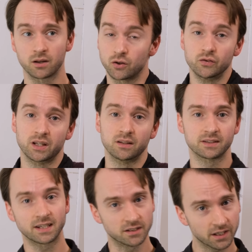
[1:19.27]
using
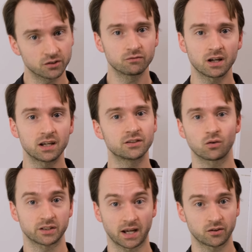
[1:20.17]
data dictionaries
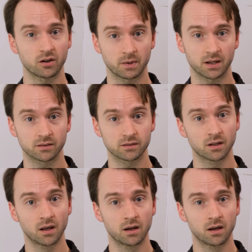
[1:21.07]
or taxonomies.